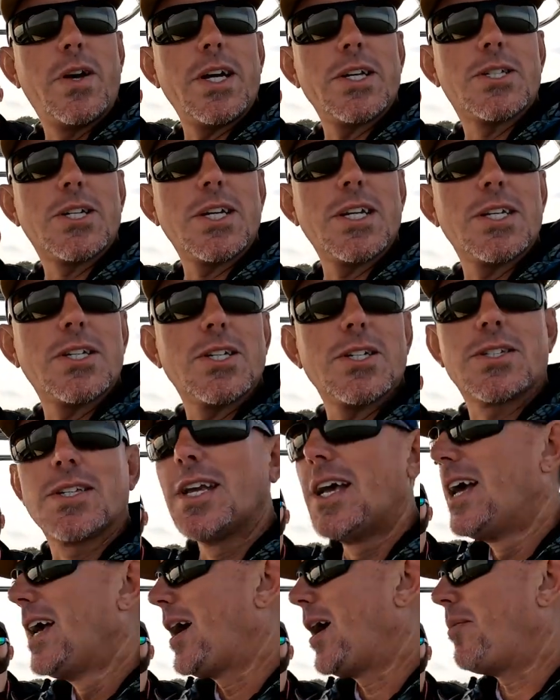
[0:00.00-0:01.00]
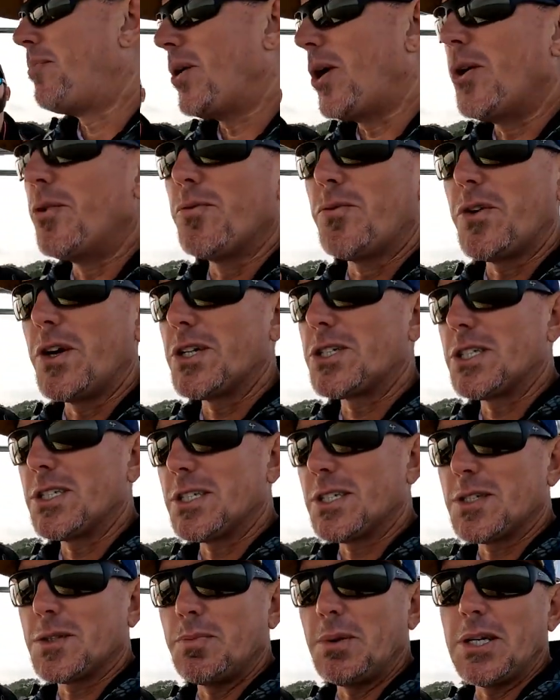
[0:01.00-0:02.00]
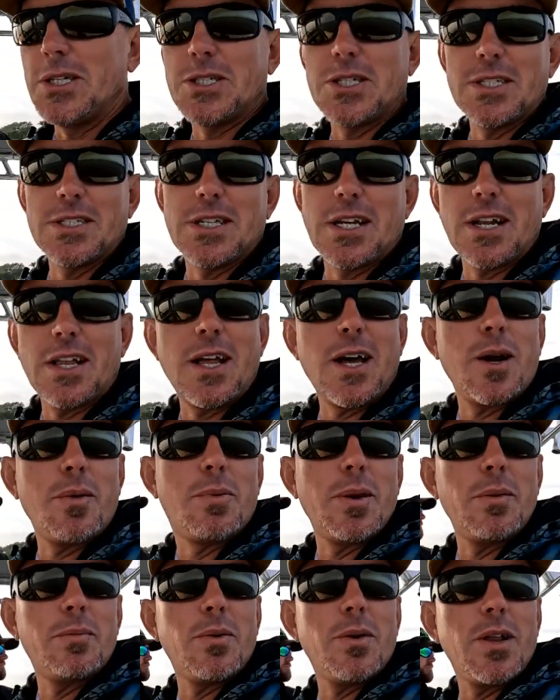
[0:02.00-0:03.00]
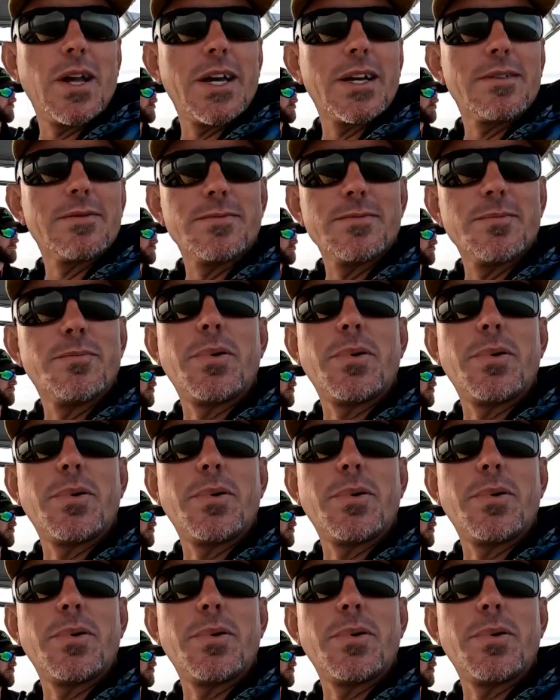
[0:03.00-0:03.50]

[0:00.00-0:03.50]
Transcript: fishing and just, a bonefish is a species that a lot of people like